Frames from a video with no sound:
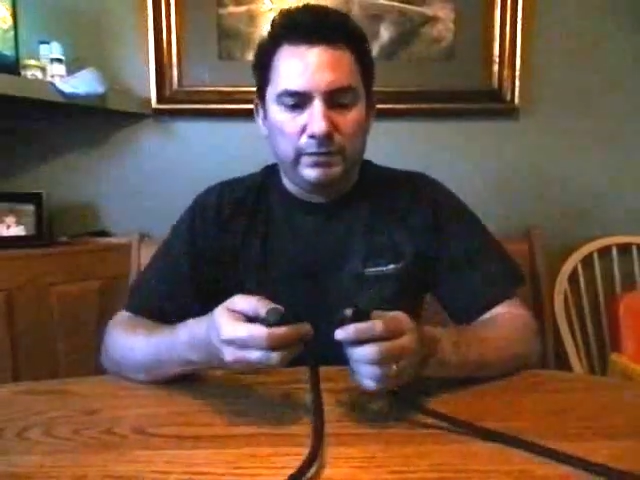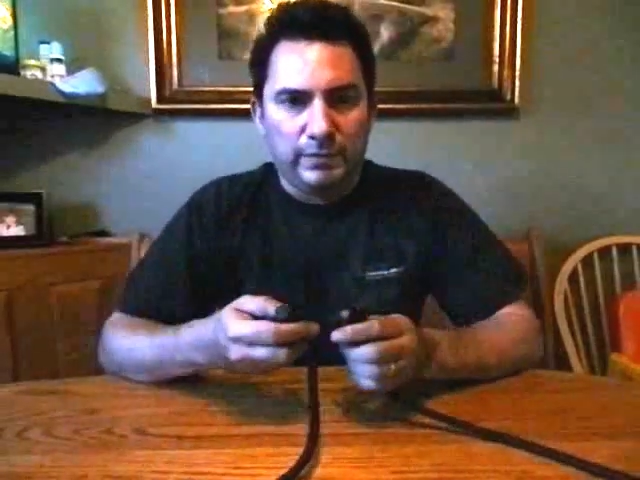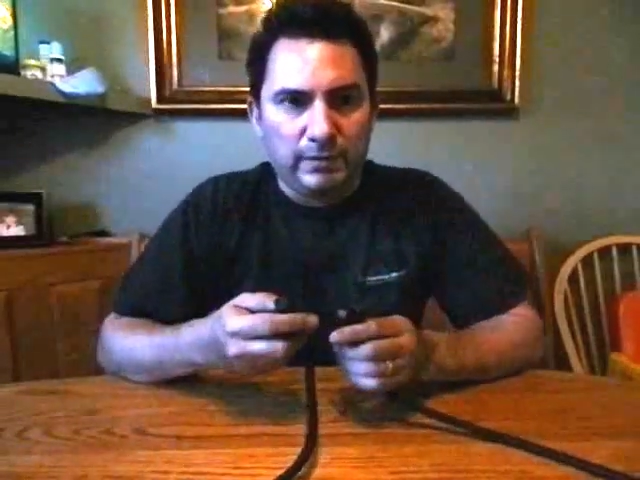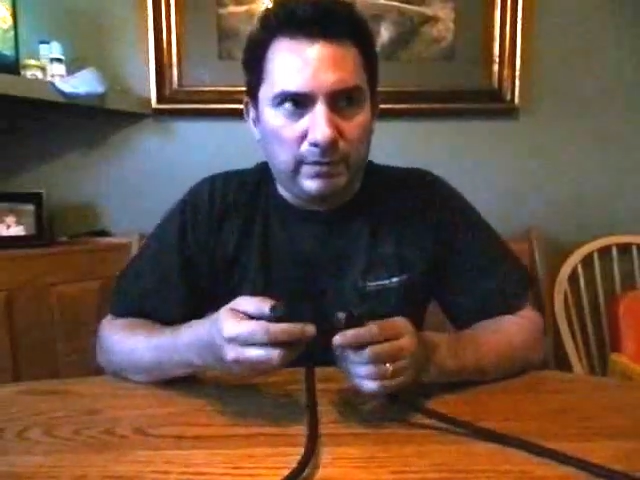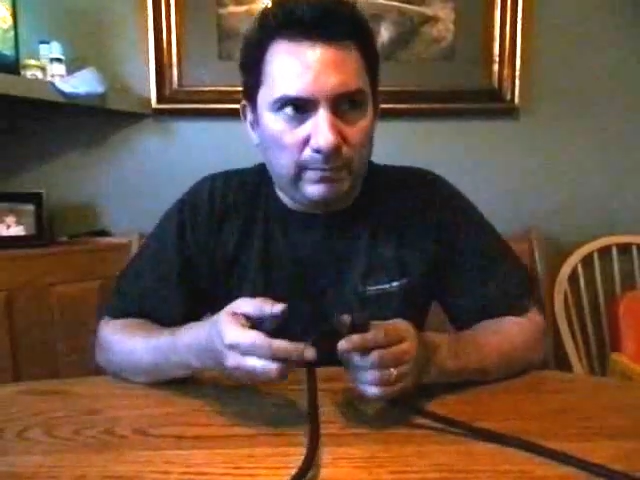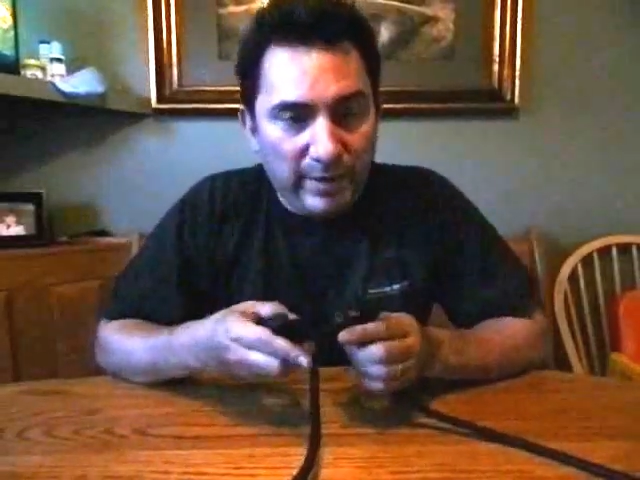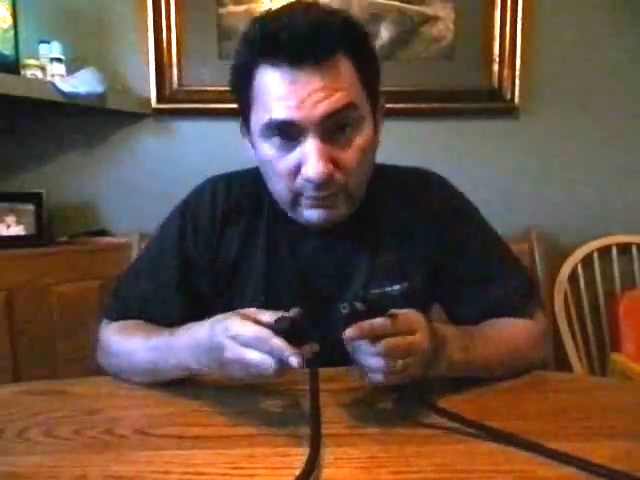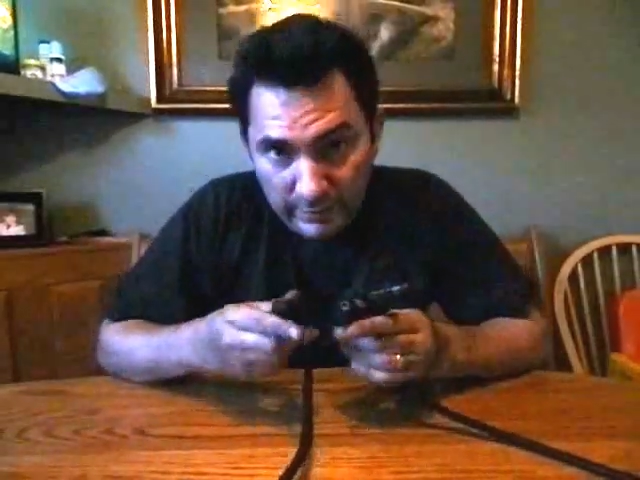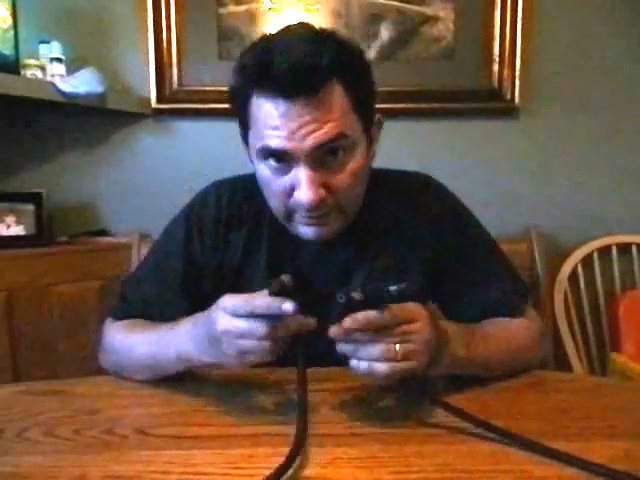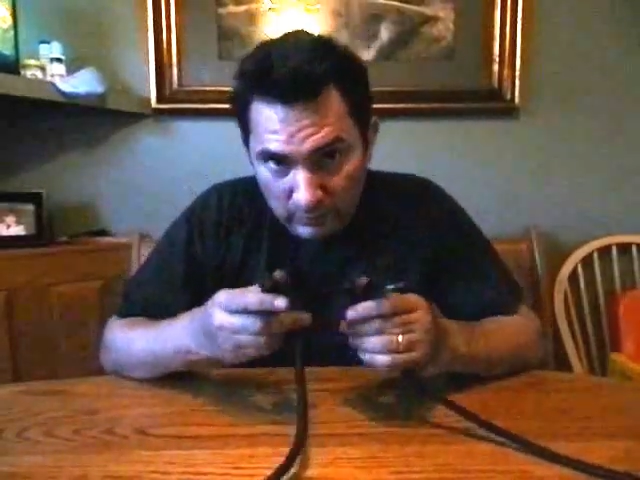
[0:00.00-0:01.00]
The
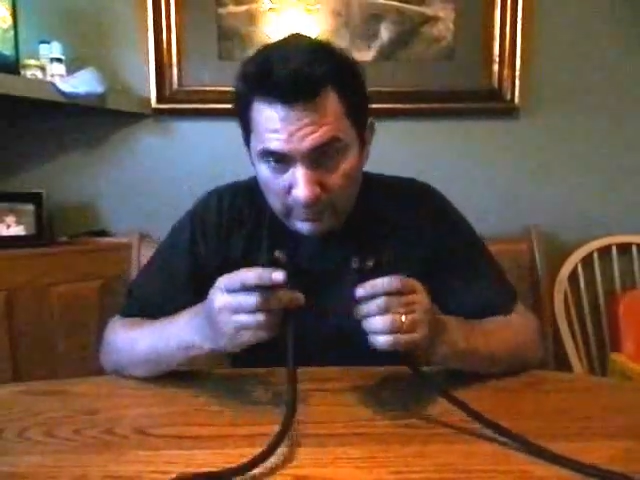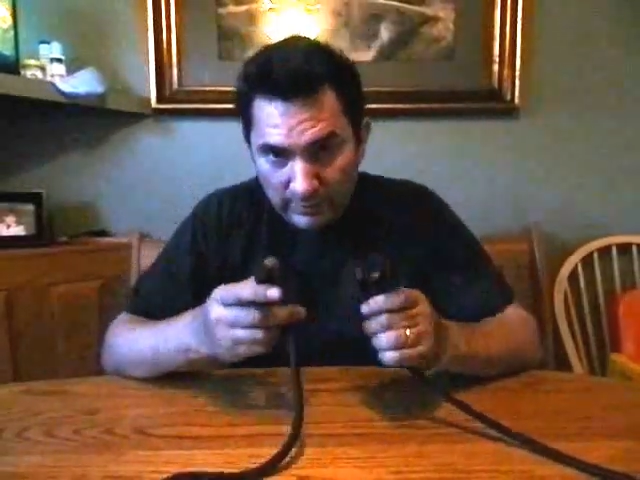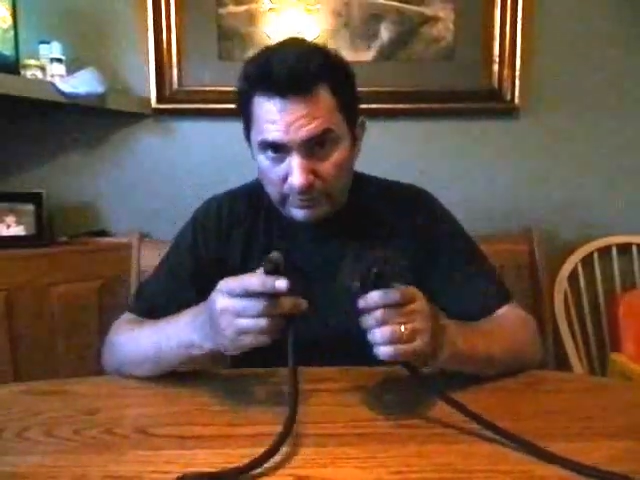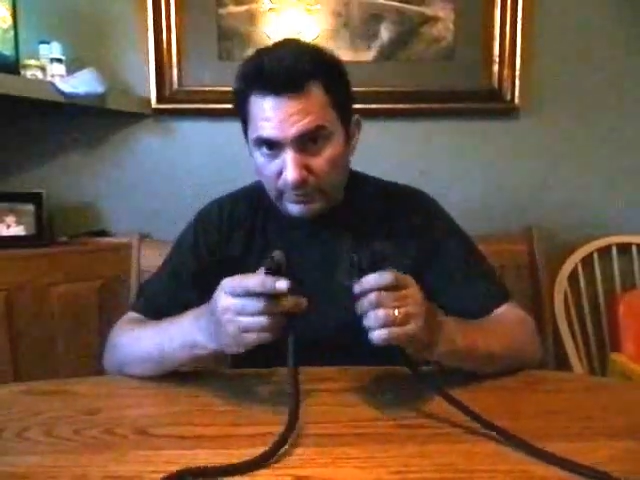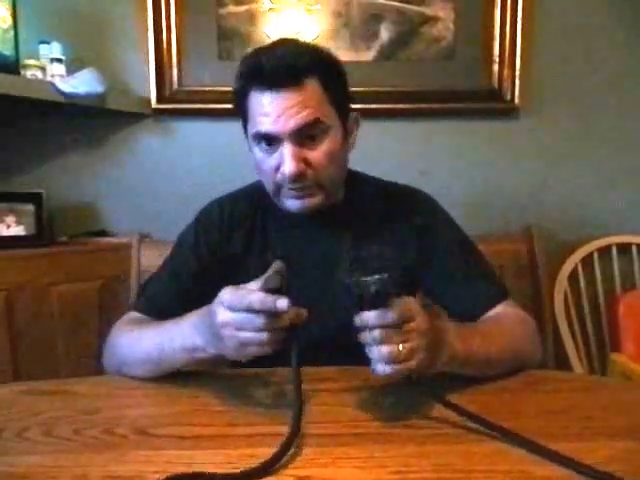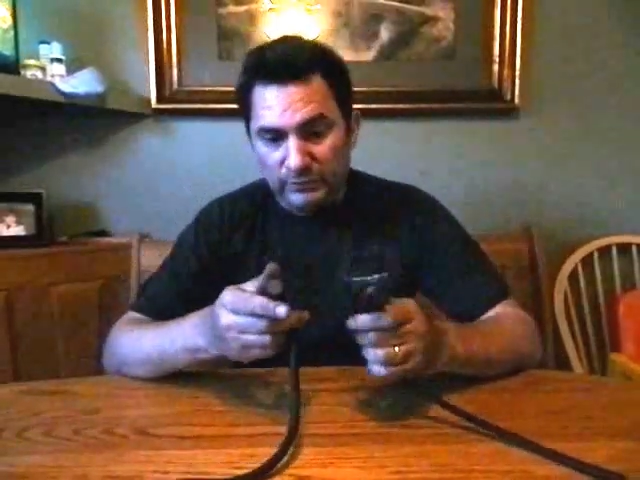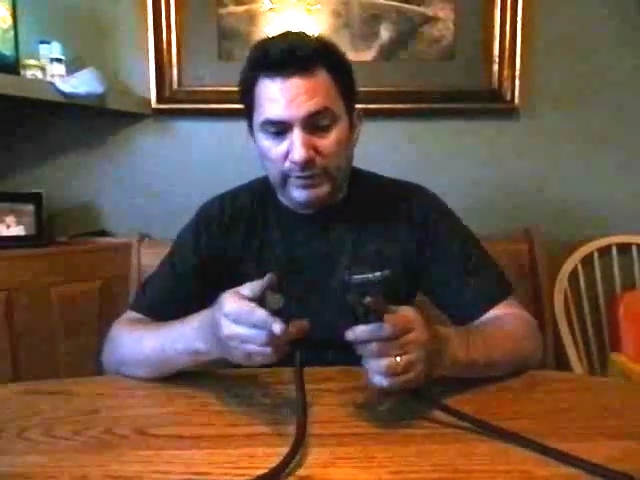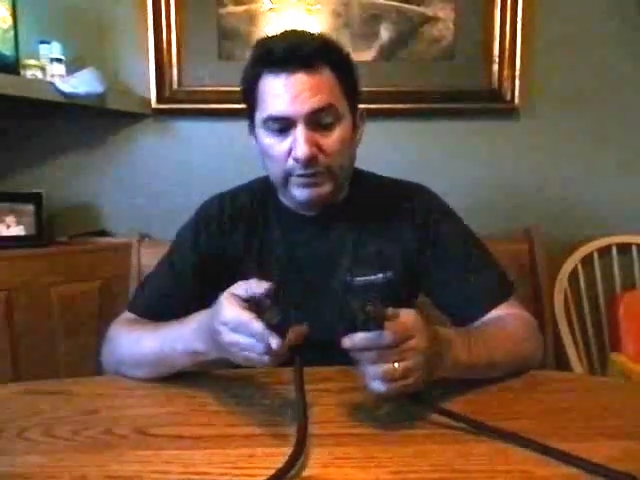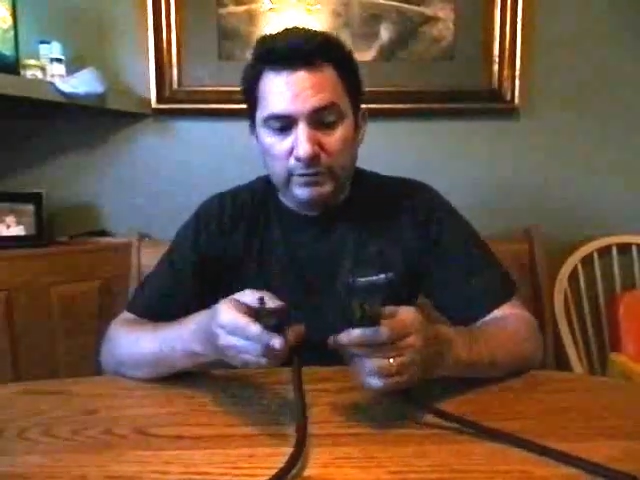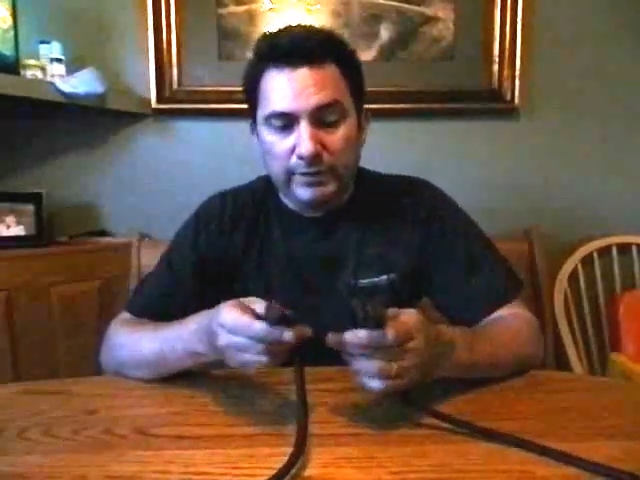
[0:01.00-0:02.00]
main reason why we're going to do this
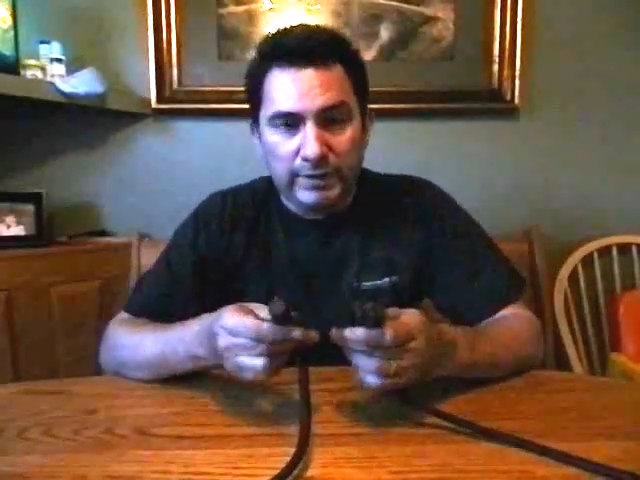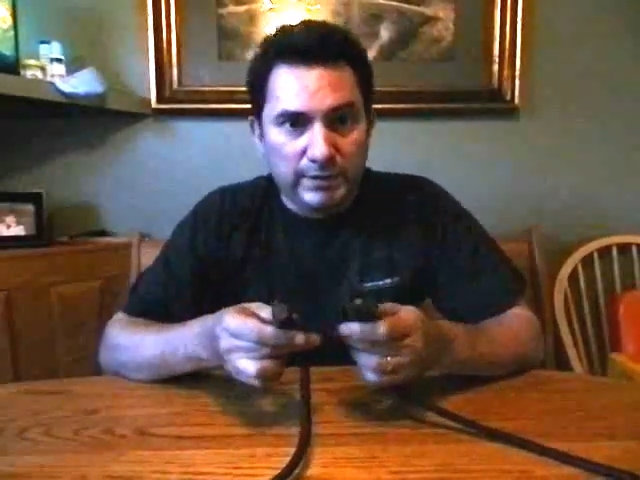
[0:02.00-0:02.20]
video